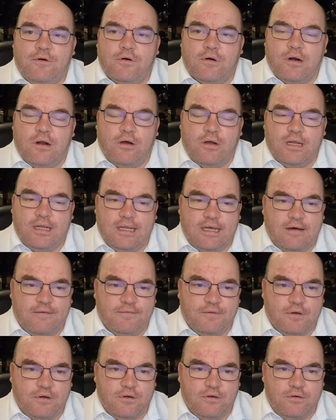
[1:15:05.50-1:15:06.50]
o'clock in the
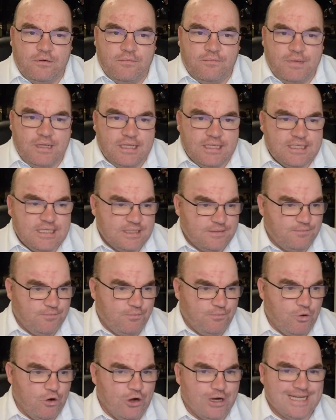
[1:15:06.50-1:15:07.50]
afternoon? I mean, this is
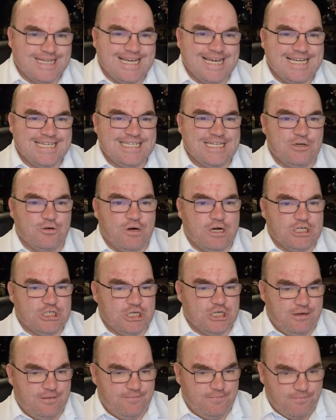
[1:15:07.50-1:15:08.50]
work days in
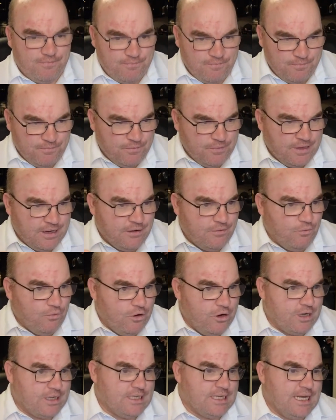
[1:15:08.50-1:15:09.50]
Russia. They're
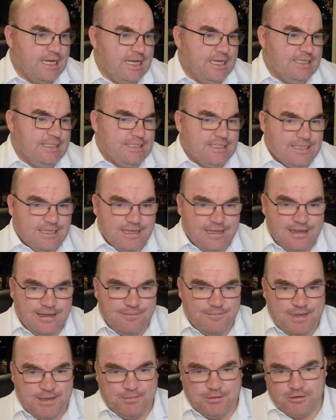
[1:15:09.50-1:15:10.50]
work days.
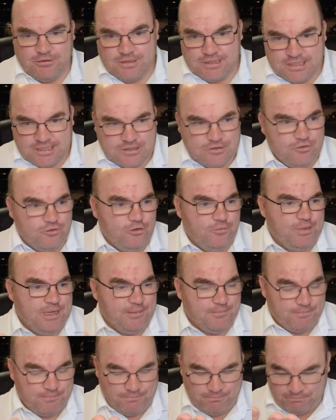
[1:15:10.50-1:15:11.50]
People are at school.
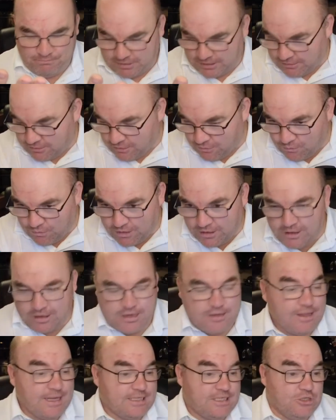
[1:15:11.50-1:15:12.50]
People are at
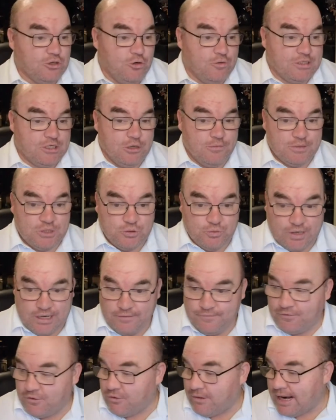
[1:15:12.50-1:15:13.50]
work. That store was open
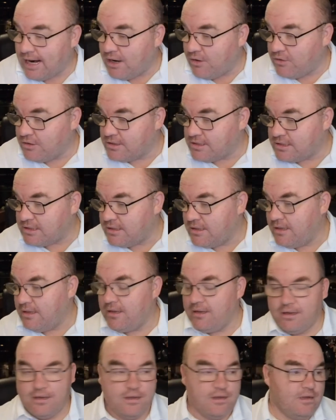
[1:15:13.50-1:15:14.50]
24 hours.
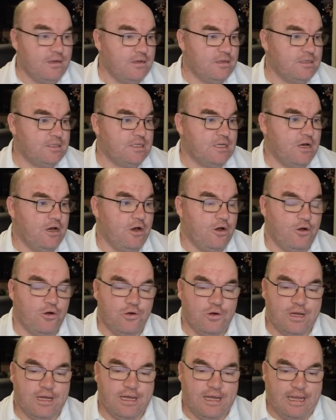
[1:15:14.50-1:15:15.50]

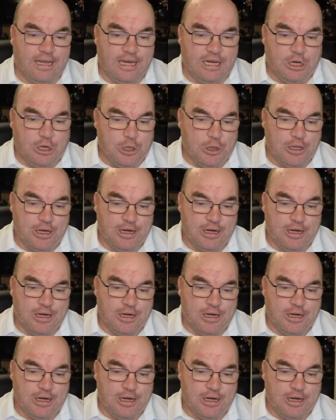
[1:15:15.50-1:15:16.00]
So, you know,